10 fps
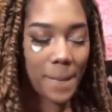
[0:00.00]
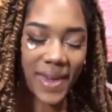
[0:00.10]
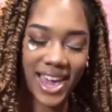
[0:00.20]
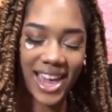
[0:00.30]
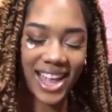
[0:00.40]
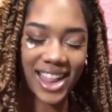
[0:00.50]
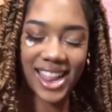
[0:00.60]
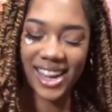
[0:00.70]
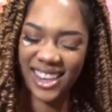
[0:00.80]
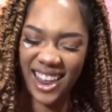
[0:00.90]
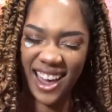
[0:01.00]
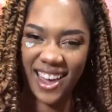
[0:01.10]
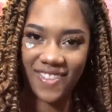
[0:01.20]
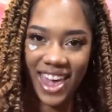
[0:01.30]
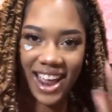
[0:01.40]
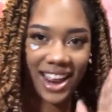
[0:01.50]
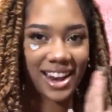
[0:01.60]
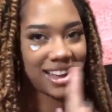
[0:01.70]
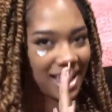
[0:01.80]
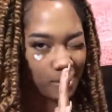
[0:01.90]
Peace, love, and
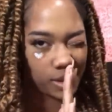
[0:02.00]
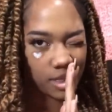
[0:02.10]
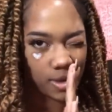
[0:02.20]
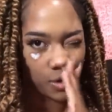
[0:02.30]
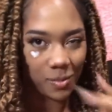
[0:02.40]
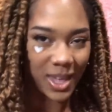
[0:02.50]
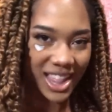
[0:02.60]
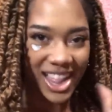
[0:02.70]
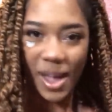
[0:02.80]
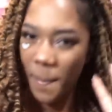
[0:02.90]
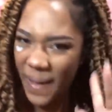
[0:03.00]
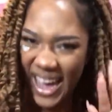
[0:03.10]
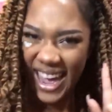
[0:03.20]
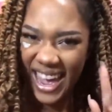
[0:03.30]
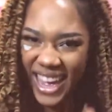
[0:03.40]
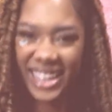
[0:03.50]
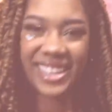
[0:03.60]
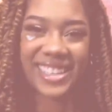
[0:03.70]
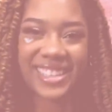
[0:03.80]
God bless my homies. Bye.